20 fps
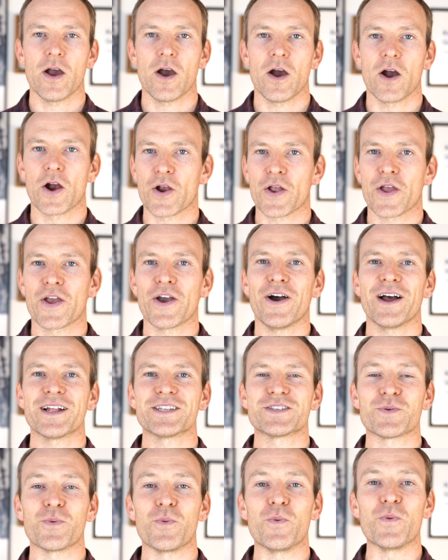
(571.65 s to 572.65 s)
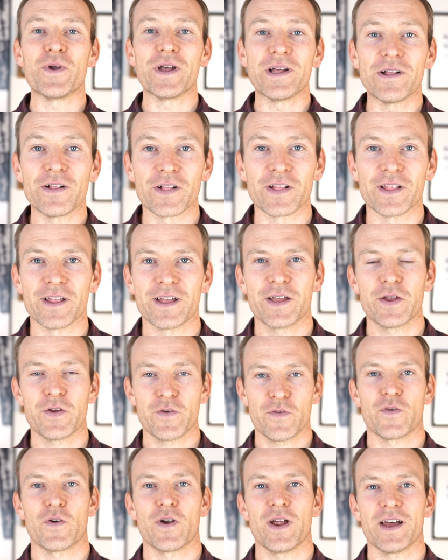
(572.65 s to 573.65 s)
are God's will
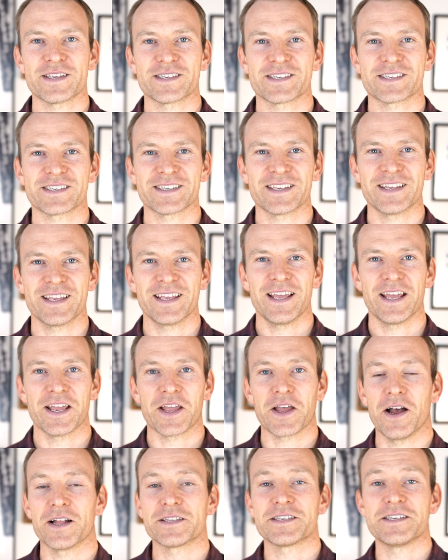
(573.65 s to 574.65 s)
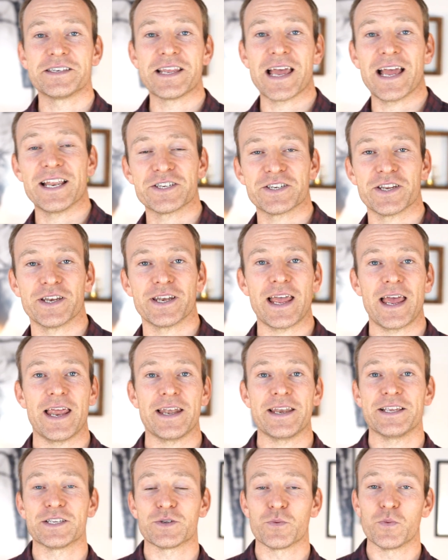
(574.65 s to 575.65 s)
for us. God's intention and
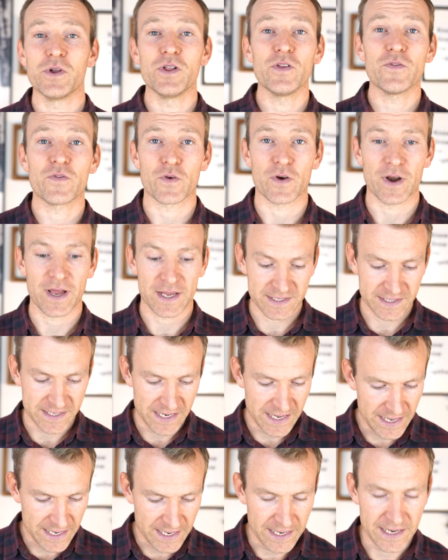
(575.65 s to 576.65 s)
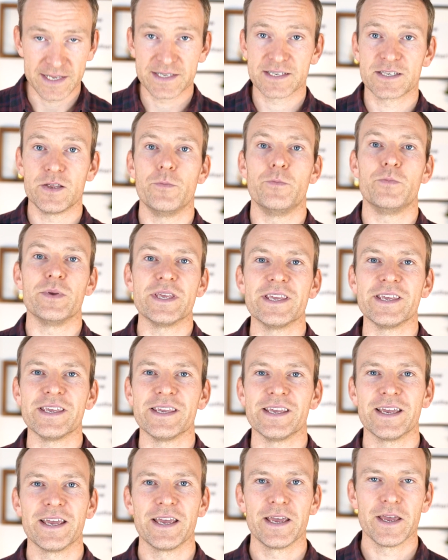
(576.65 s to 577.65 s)
His will for us is to
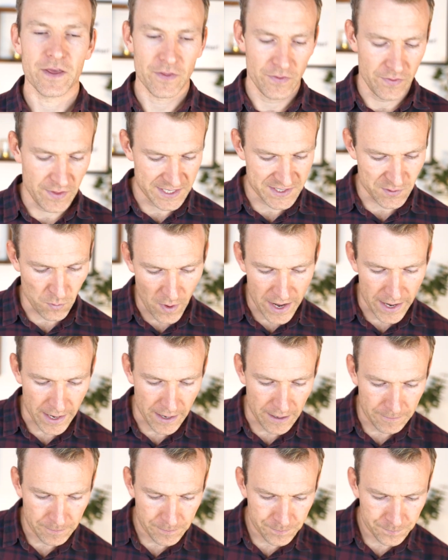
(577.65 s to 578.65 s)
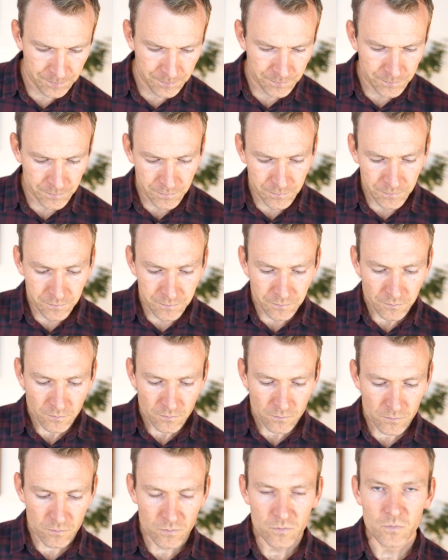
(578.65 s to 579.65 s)
be this way.
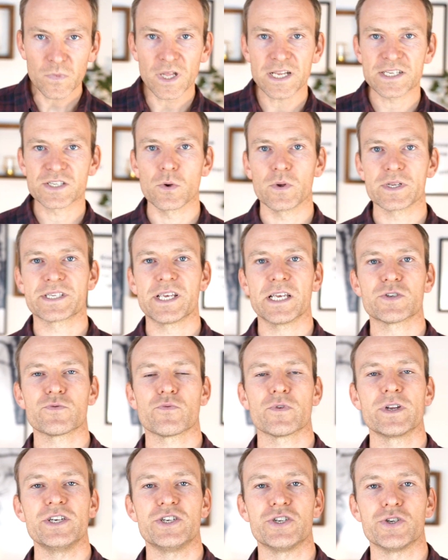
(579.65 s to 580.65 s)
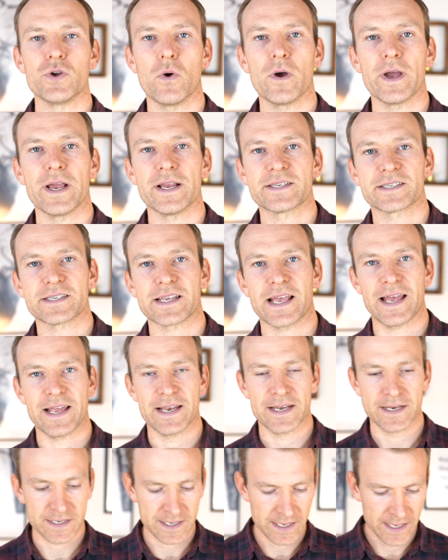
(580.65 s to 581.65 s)
So it says rejoice,
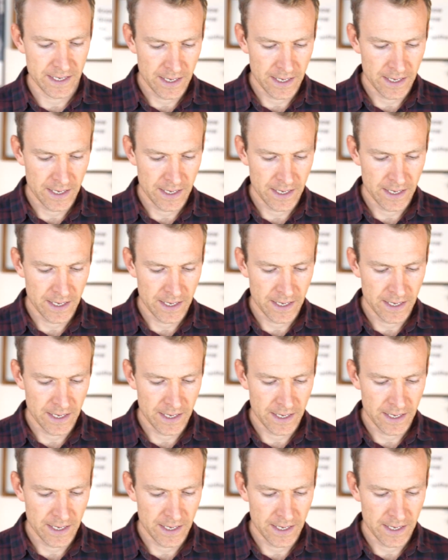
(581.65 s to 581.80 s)
and